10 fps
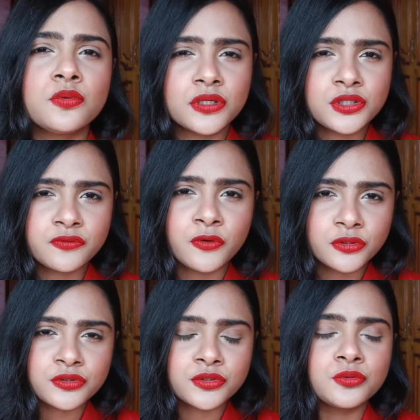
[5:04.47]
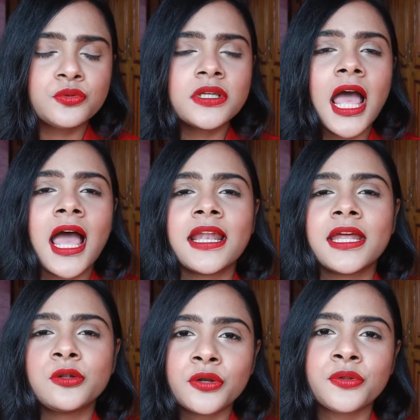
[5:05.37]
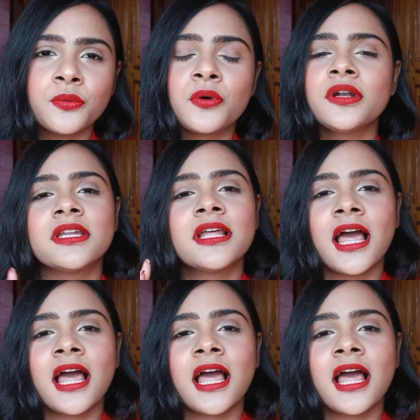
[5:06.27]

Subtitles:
to a photo shoot, and I thought, you know what,